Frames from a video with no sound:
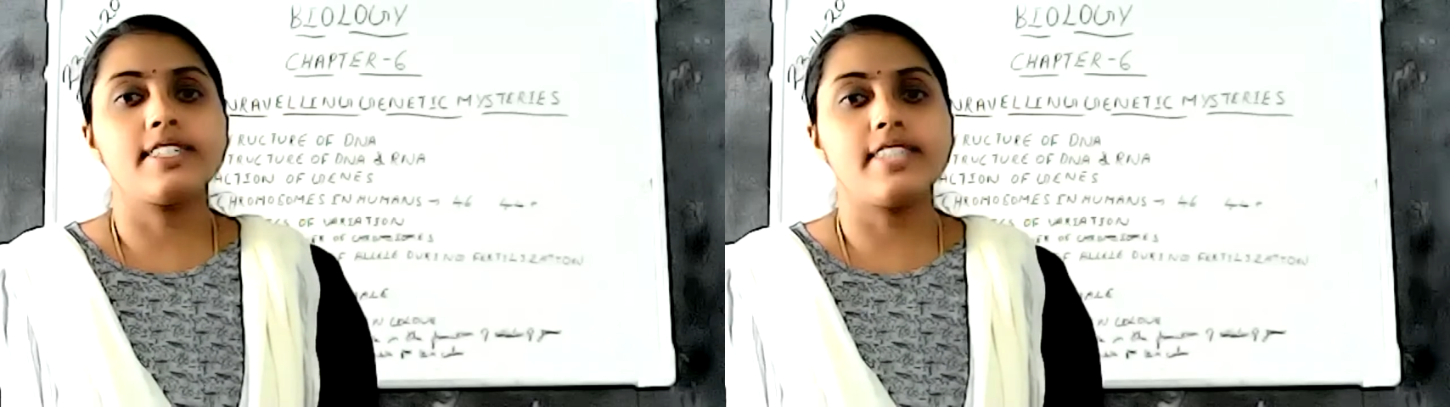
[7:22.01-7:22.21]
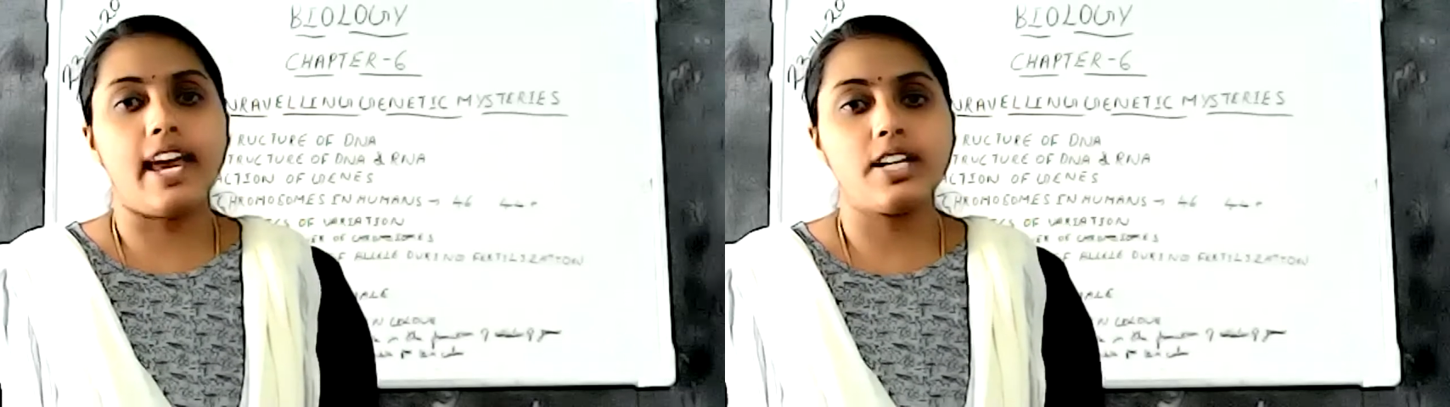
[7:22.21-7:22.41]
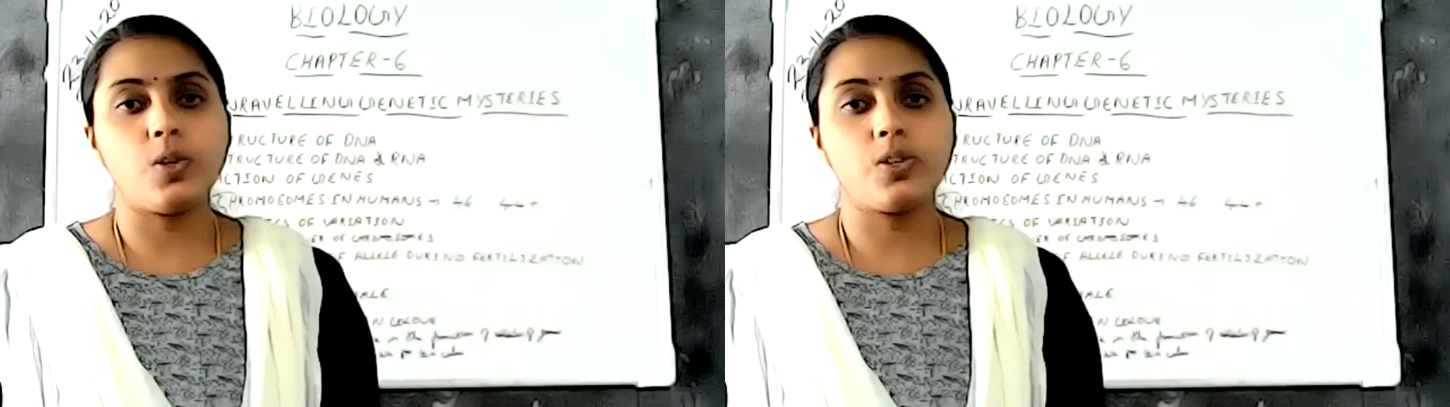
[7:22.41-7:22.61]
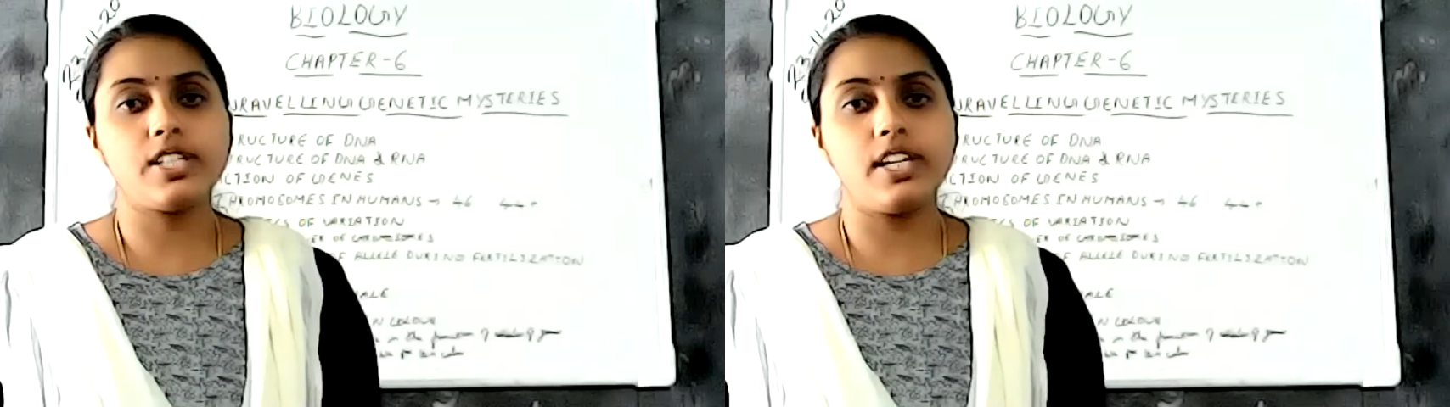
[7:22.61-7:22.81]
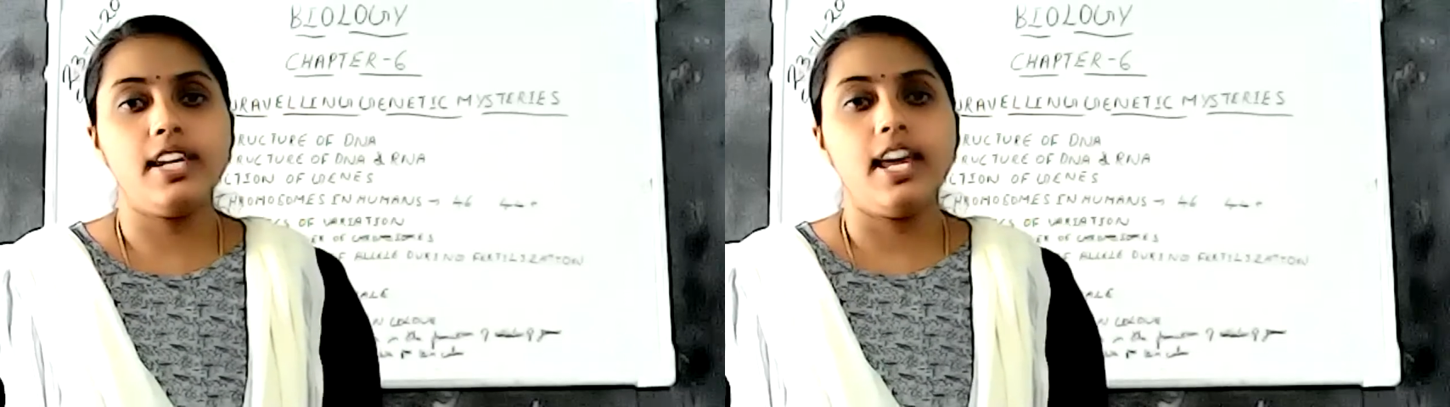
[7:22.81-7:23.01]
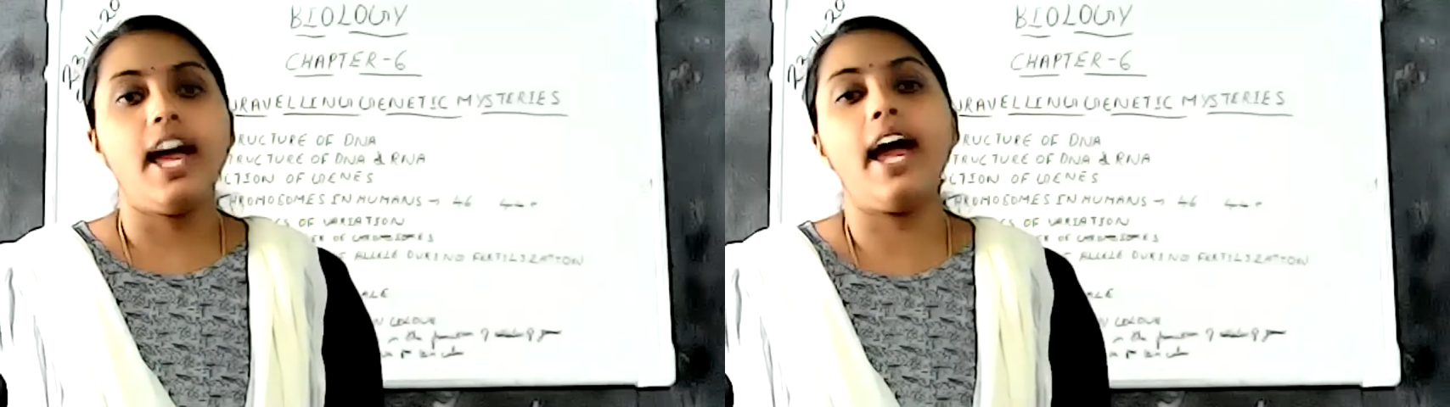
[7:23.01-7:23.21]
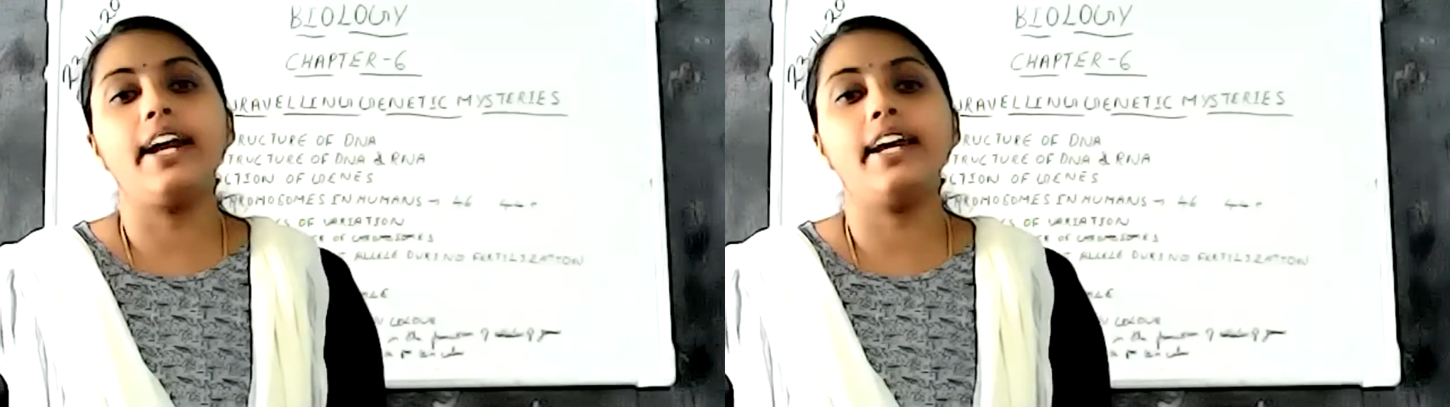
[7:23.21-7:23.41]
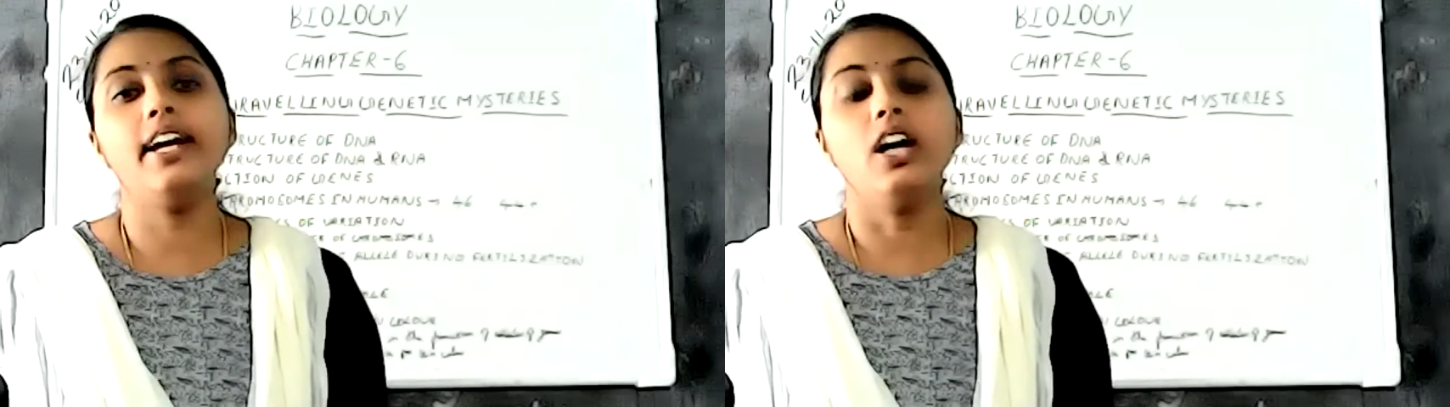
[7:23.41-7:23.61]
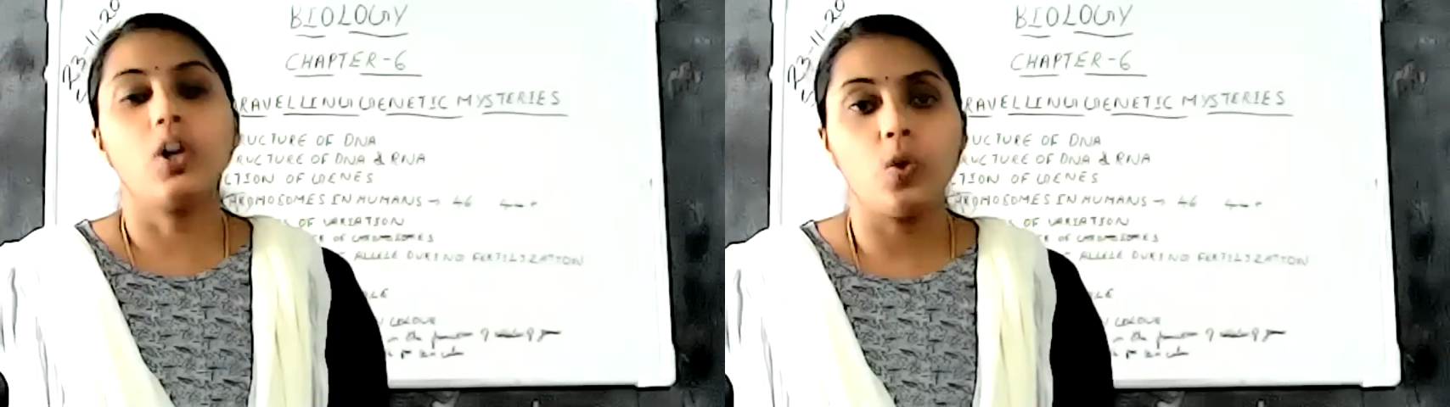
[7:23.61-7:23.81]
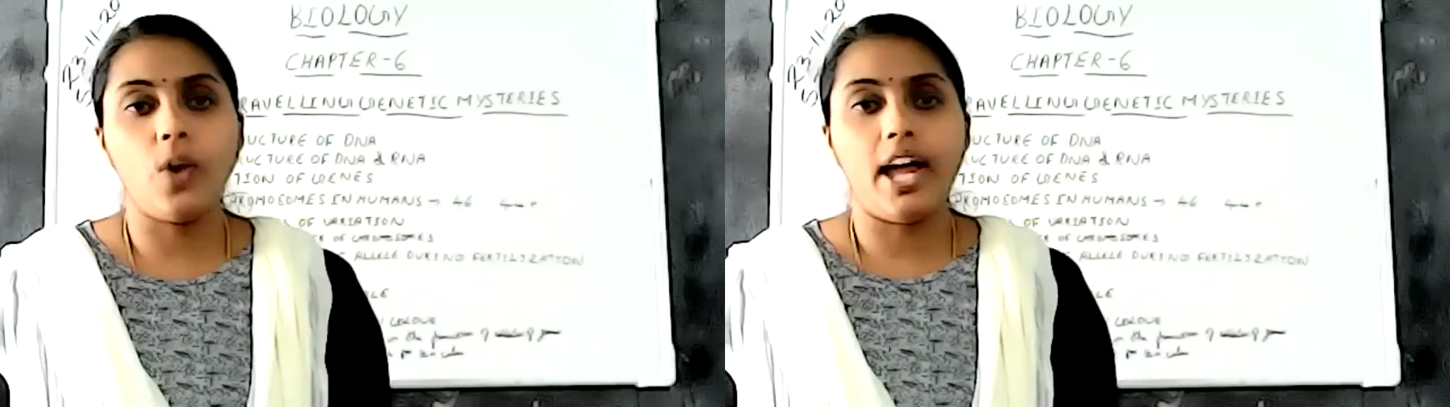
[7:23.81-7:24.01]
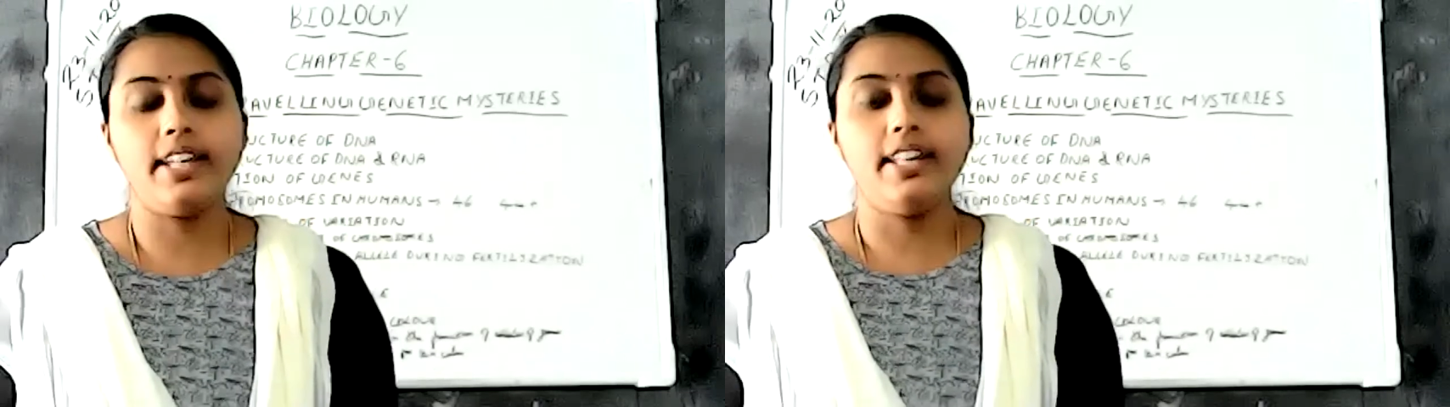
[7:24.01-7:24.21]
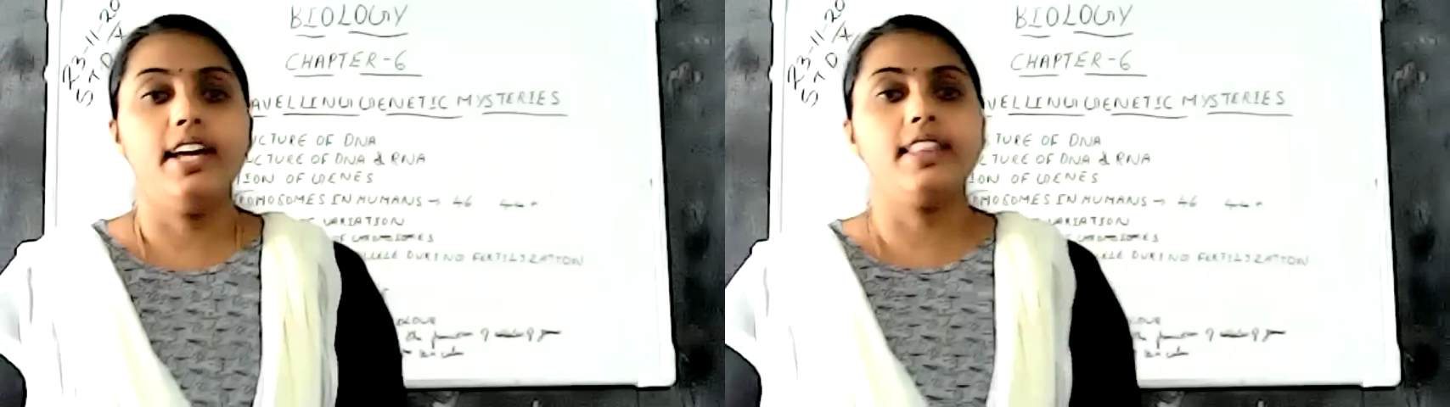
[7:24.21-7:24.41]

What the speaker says: cytosine, and guanine.